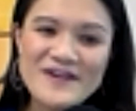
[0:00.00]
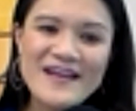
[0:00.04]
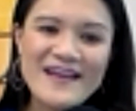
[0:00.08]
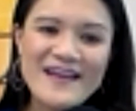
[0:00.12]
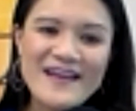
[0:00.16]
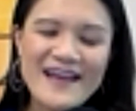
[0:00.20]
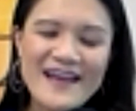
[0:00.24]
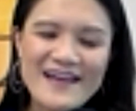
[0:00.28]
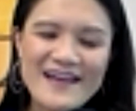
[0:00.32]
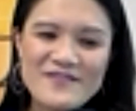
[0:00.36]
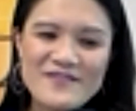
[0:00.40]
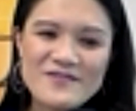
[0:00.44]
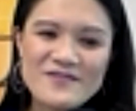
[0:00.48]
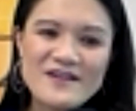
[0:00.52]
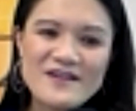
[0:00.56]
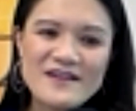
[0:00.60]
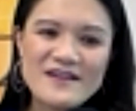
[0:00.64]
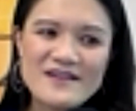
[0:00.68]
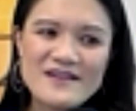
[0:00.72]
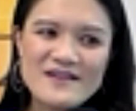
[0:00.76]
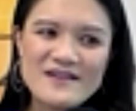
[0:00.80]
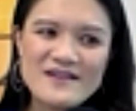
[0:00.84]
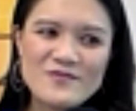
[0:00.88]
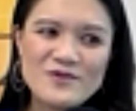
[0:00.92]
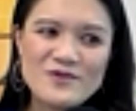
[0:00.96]
and they're
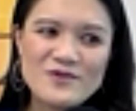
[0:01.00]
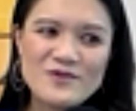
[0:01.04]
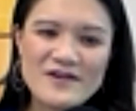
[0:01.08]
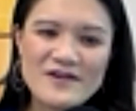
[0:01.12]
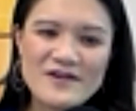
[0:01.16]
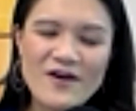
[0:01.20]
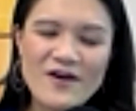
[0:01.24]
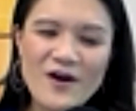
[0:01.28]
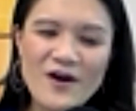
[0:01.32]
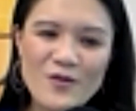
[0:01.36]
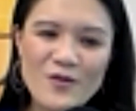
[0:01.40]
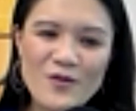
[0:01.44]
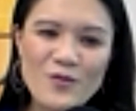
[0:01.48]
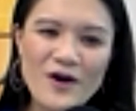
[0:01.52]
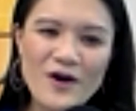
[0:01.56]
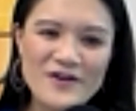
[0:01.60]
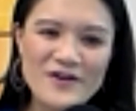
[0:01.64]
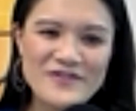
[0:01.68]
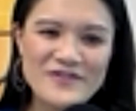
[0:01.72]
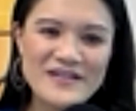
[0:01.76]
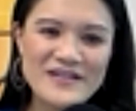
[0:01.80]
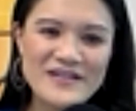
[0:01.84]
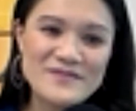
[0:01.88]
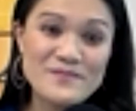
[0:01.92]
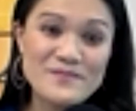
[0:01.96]
like, well, all the
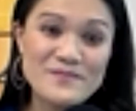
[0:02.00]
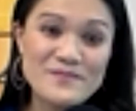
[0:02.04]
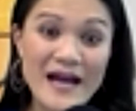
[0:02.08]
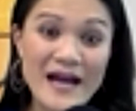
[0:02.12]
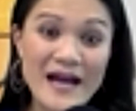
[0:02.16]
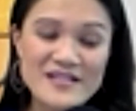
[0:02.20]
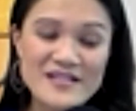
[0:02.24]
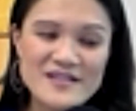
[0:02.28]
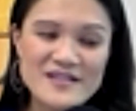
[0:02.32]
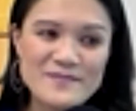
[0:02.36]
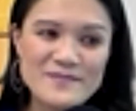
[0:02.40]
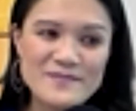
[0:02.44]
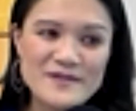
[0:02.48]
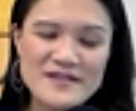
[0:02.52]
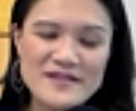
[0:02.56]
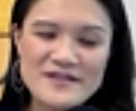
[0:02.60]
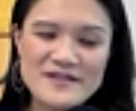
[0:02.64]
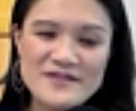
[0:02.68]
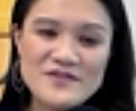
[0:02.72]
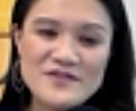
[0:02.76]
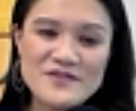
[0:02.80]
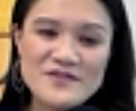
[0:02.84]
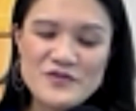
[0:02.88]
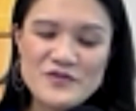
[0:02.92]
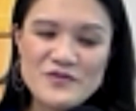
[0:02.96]
water has backed up
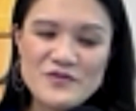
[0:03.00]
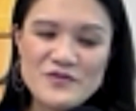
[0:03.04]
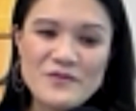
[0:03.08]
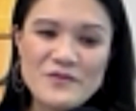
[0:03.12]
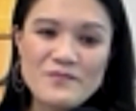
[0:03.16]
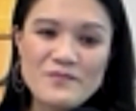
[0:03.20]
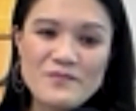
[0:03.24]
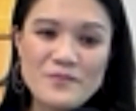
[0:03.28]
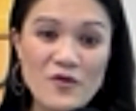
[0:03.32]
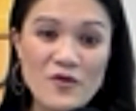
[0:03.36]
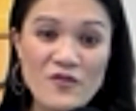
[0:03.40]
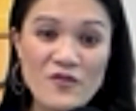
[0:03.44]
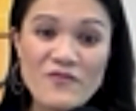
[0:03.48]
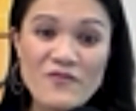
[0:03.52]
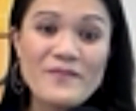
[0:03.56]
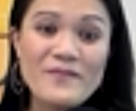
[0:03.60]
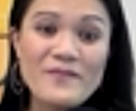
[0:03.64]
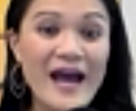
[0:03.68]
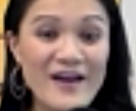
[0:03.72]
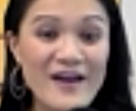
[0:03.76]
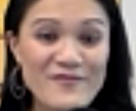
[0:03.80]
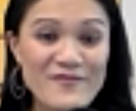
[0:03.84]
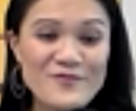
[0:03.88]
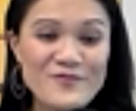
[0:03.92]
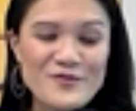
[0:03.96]
into both
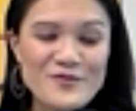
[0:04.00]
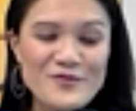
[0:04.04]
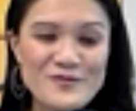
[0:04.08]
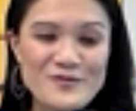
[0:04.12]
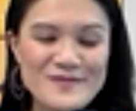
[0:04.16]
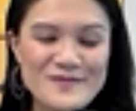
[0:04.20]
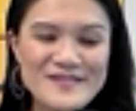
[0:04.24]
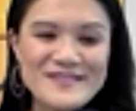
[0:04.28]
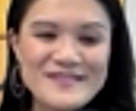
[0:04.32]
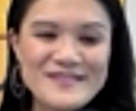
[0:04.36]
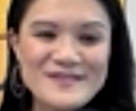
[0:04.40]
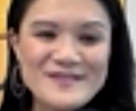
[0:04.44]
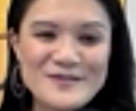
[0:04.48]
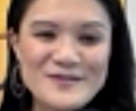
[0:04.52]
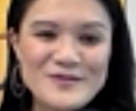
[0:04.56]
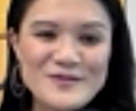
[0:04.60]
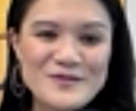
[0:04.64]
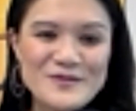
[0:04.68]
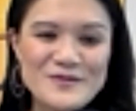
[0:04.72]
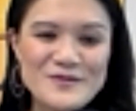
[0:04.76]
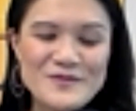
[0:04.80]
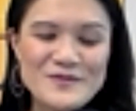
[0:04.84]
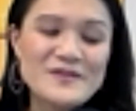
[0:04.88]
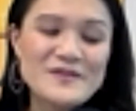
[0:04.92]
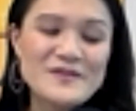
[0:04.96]
bathrooms
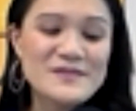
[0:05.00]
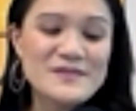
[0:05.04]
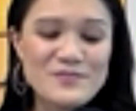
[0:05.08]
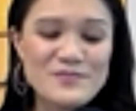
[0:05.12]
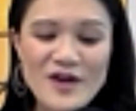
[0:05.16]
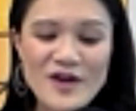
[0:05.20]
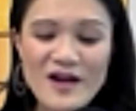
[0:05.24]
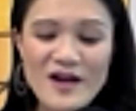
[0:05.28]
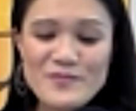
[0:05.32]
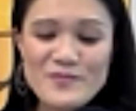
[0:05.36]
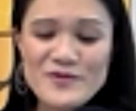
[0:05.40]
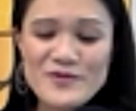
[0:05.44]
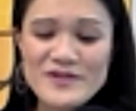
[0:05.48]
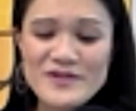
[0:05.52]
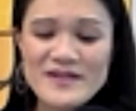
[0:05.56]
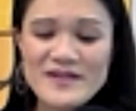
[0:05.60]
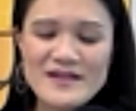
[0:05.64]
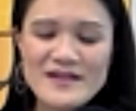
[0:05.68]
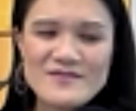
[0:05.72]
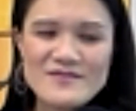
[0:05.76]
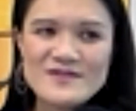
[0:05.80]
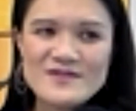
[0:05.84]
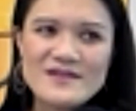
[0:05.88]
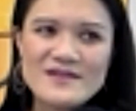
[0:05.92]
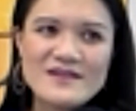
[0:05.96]
into this property.
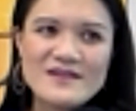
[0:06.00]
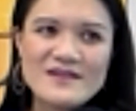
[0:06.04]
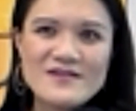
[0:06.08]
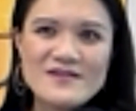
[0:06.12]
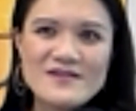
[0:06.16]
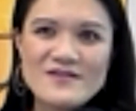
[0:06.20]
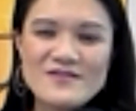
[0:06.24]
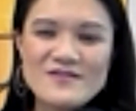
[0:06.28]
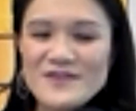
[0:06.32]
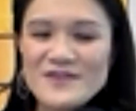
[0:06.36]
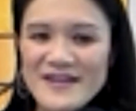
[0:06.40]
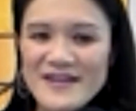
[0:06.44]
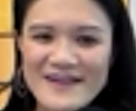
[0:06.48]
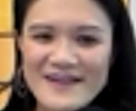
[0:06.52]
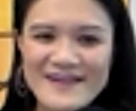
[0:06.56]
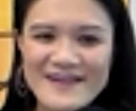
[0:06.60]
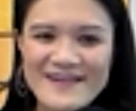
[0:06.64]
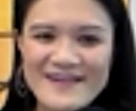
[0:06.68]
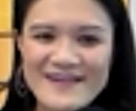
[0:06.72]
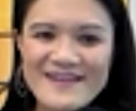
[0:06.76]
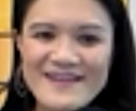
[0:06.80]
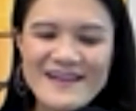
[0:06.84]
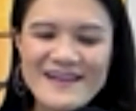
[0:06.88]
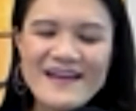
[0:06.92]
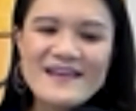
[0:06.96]
And I was like,
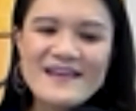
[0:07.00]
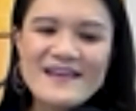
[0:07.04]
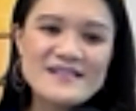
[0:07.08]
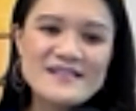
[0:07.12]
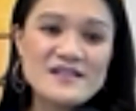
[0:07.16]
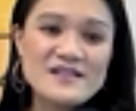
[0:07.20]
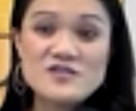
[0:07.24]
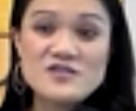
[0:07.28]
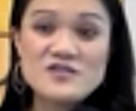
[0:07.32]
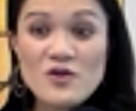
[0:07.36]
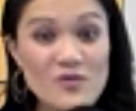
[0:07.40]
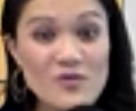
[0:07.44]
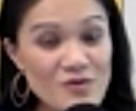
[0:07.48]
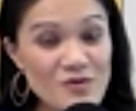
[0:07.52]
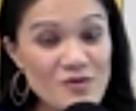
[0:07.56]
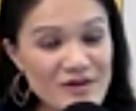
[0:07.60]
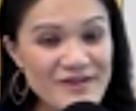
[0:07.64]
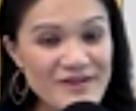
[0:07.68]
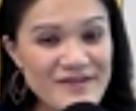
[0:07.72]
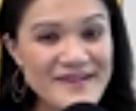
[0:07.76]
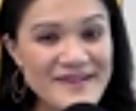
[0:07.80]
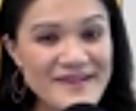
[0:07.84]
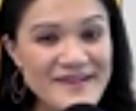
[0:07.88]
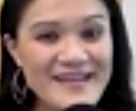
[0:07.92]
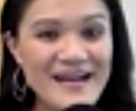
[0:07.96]
okay. It's like, don't
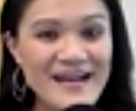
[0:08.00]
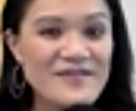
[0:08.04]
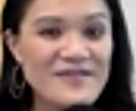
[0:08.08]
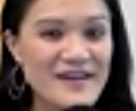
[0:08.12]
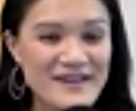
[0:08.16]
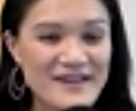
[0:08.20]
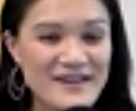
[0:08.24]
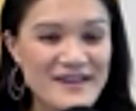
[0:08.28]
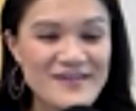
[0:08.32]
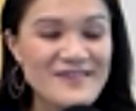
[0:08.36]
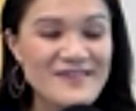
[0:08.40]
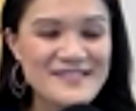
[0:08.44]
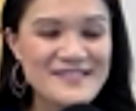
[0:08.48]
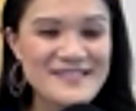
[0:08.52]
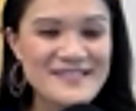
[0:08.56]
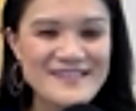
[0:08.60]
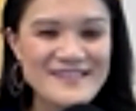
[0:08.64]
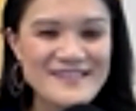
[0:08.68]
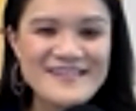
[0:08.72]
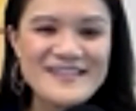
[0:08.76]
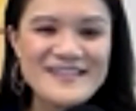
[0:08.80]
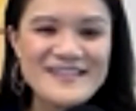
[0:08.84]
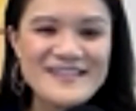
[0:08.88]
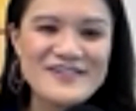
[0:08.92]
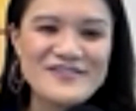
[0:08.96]
worry, I'll get it all
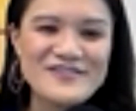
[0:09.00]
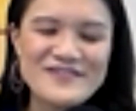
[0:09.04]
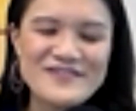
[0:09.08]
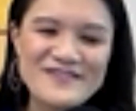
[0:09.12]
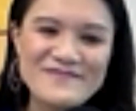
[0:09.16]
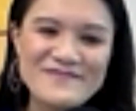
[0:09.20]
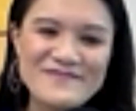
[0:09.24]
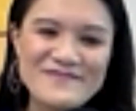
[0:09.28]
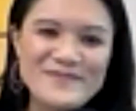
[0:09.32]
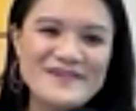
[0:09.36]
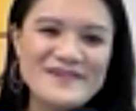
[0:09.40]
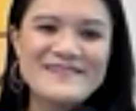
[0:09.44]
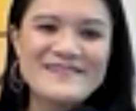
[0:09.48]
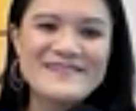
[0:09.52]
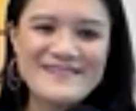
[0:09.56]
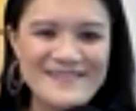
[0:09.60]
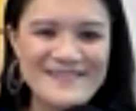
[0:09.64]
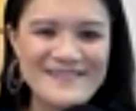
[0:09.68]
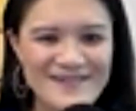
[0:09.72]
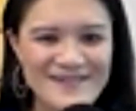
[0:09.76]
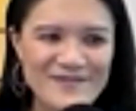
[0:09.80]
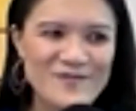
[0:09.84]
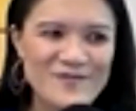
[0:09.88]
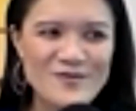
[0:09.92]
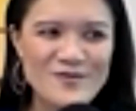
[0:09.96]
taken care of. But
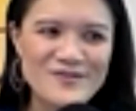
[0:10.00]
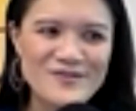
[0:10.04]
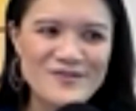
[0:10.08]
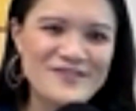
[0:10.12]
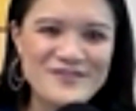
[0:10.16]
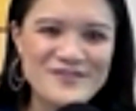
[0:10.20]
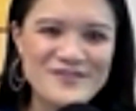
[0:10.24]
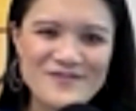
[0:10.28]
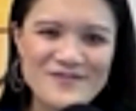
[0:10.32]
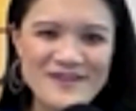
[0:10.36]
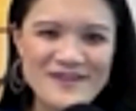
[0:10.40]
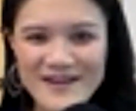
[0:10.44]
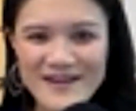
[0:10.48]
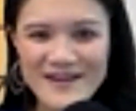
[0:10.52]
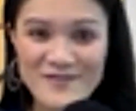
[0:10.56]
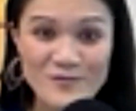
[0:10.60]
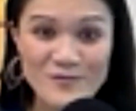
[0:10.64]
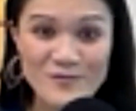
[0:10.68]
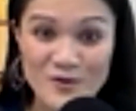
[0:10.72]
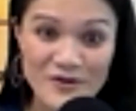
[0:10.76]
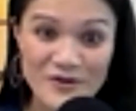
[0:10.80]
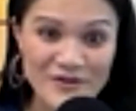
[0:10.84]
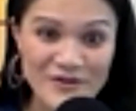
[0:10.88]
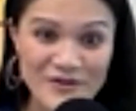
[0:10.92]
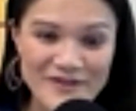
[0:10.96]
of course you kind of
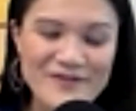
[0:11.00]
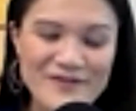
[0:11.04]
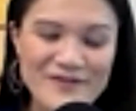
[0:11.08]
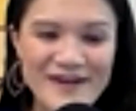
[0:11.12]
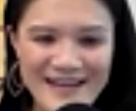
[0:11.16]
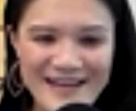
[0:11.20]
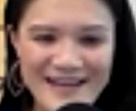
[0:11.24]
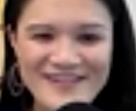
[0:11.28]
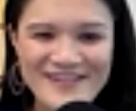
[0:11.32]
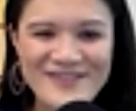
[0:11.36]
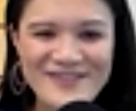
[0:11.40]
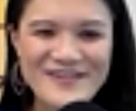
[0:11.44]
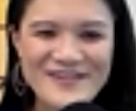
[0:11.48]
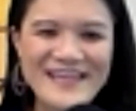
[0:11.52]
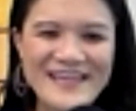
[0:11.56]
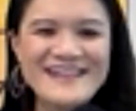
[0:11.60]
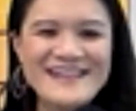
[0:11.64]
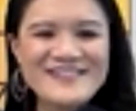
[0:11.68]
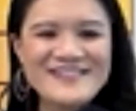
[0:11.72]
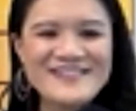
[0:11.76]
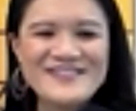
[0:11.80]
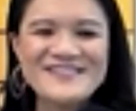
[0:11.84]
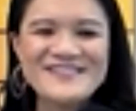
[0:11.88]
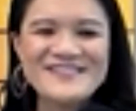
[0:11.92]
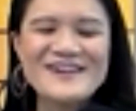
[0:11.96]
worry, right? You, mm-hmm.
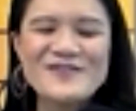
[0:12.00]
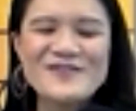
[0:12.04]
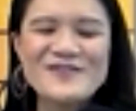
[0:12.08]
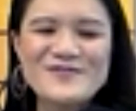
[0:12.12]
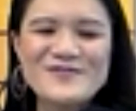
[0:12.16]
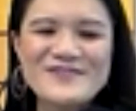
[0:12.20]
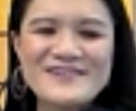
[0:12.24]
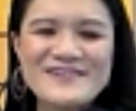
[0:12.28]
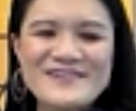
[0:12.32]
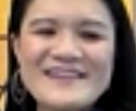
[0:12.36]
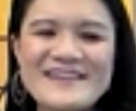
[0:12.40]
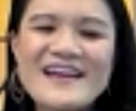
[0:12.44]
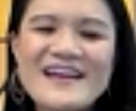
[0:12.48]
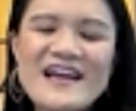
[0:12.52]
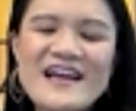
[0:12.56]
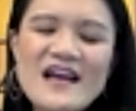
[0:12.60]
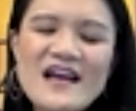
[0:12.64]
can't just not worry.